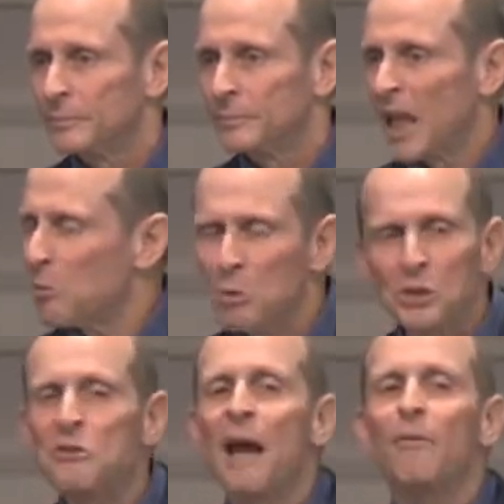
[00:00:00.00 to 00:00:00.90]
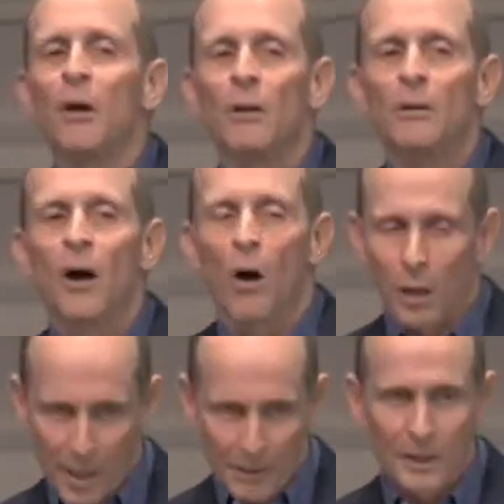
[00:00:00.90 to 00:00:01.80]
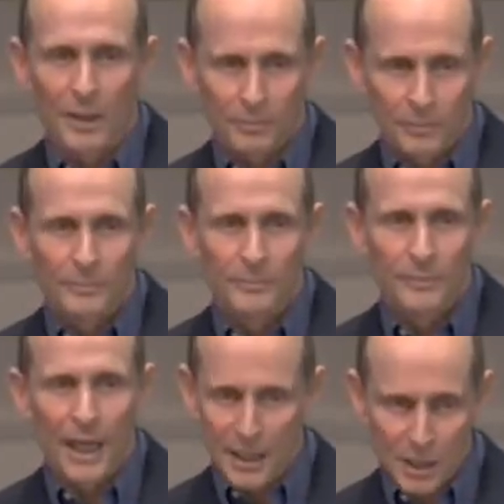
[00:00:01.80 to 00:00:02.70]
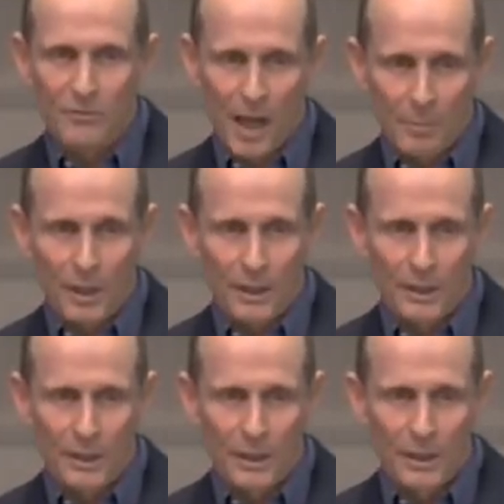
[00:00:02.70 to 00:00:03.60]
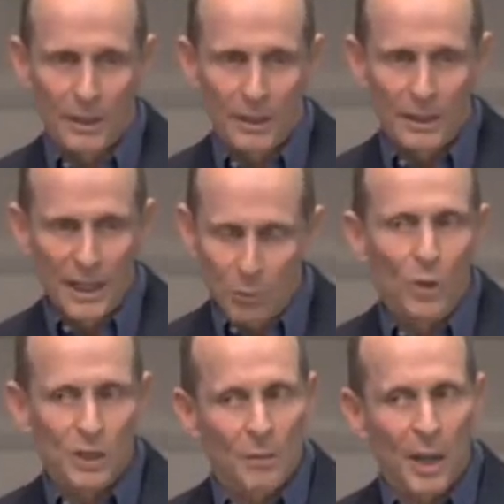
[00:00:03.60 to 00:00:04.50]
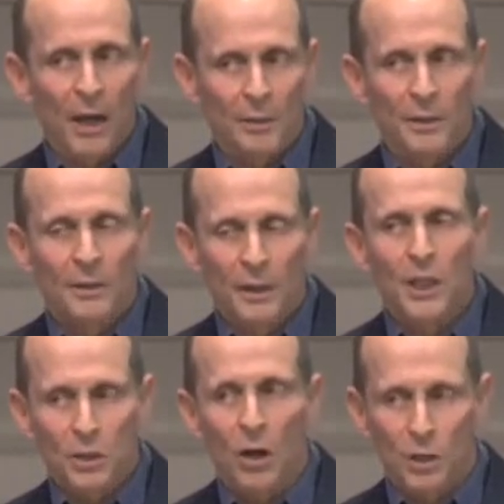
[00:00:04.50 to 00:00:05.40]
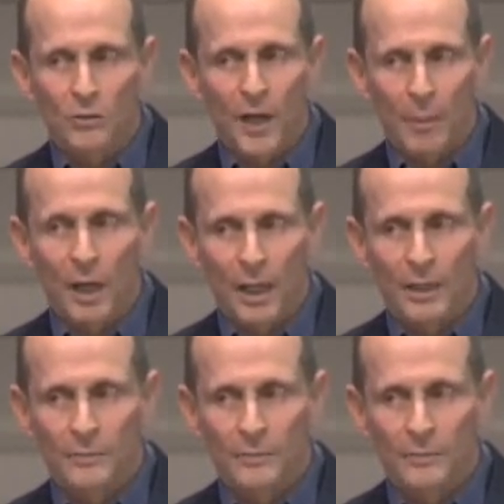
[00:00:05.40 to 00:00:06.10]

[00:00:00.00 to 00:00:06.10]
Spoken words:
It was never all about him and his family. It was about his larger family.